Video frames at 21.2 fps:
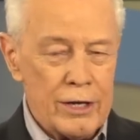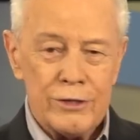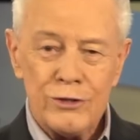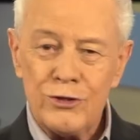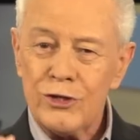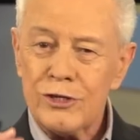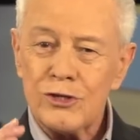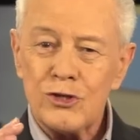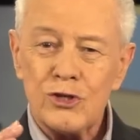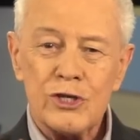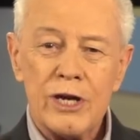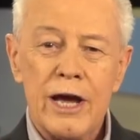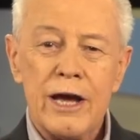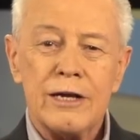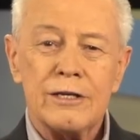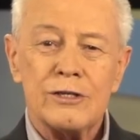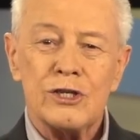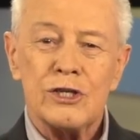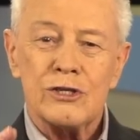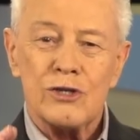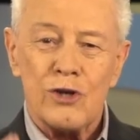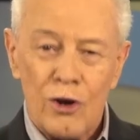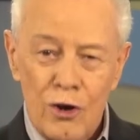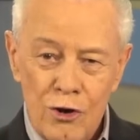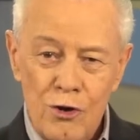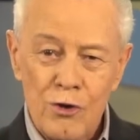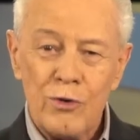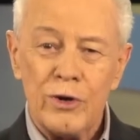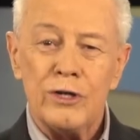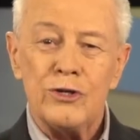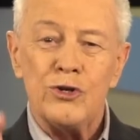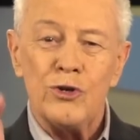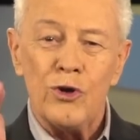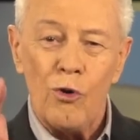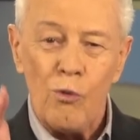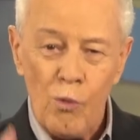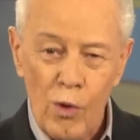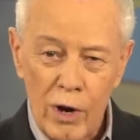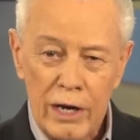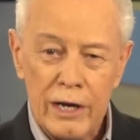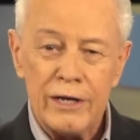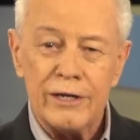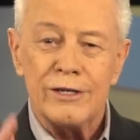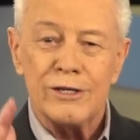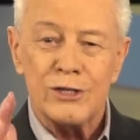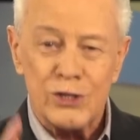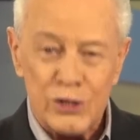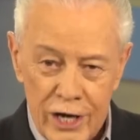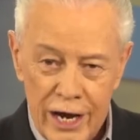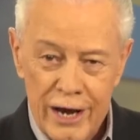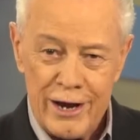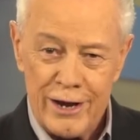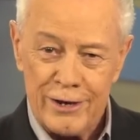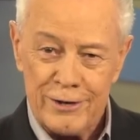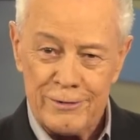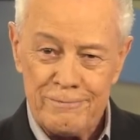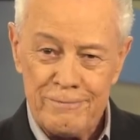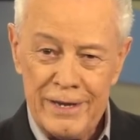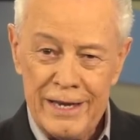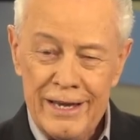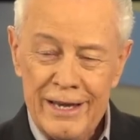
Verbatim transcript: it just takes as long as you're willing to stand.